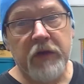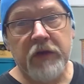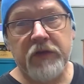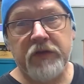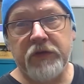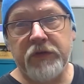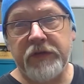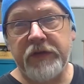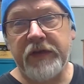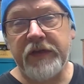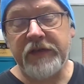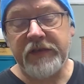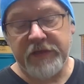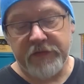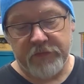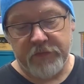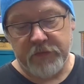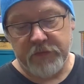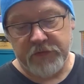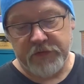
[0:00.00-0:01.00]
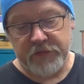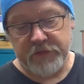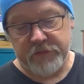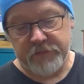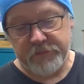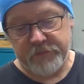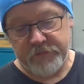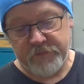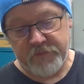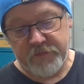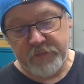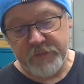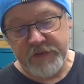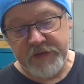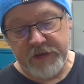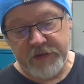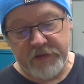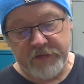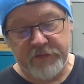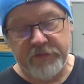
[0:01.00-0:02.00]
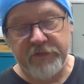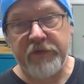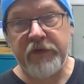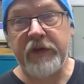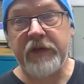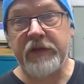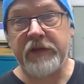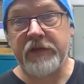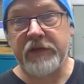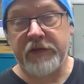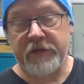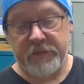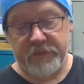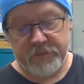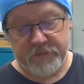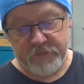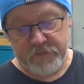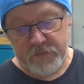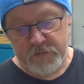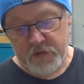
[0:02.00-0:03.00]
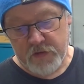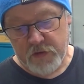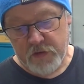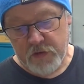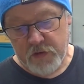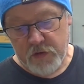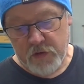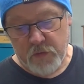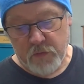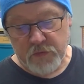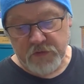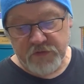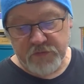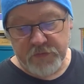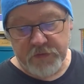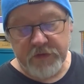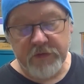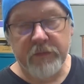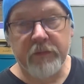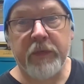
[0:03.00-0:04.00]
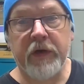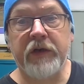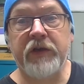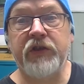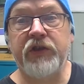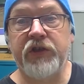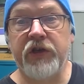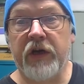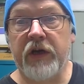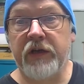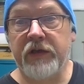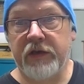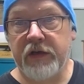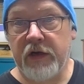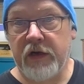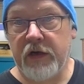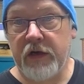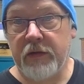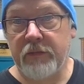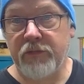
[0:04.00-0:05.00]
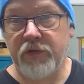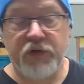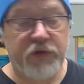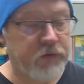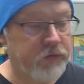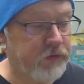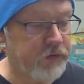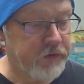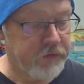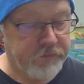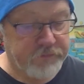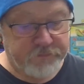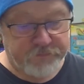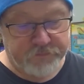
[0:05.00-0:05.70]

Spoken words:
So today's devotional from Daily Feast was written by John Cobb, Jr.